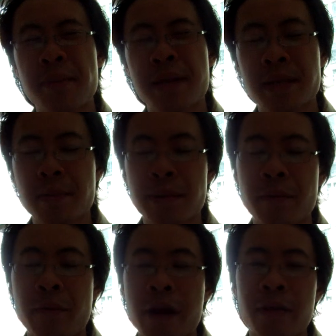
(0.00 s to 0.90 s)
be sometimes a
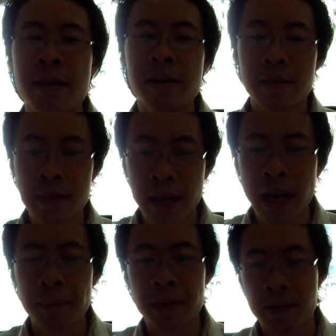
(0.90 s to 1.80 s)
very
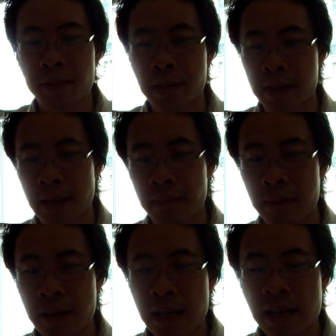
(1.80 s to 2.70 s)
time-consuming step
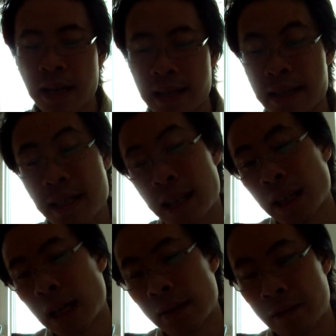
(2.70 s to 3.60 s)
because a
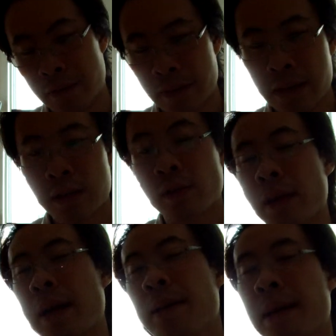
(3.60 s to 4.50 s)
lot of
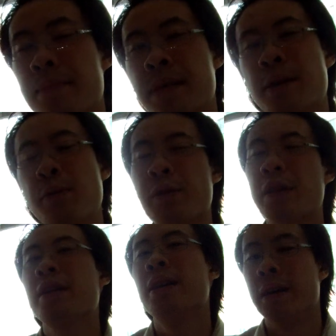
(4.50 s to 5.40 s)
domain names that you
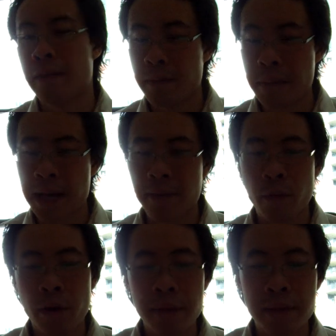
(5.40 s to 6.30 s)
think of may have
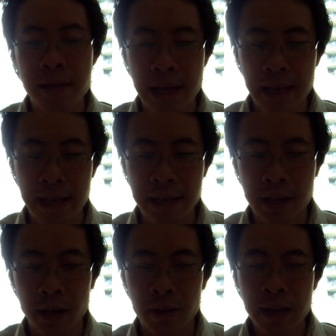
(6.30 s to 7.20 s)
already been taken.
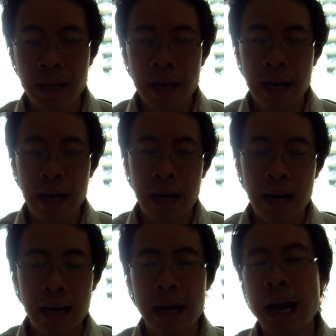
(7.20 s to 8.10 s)
So
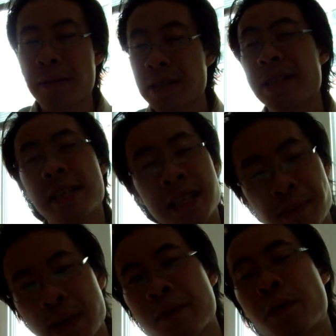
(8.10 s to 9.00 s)
I would say, generally
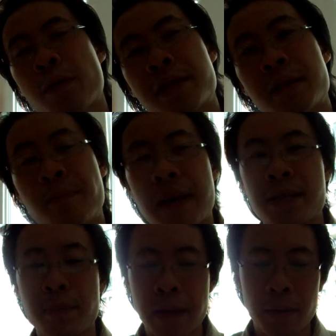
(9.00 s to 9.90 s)
speaking, of course, it's
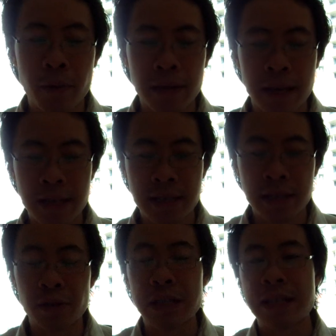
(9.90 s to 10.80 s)
best to pick one that's
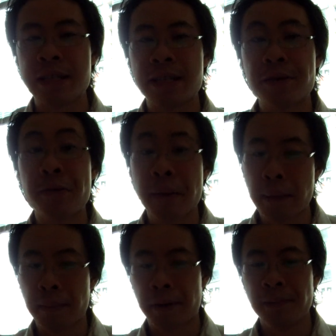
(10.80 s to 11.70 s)
easy to
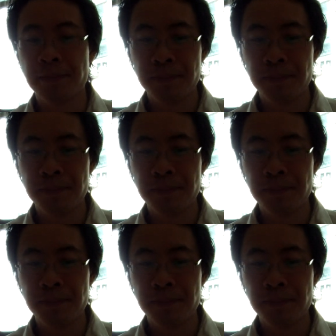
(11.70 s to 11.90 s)
remember.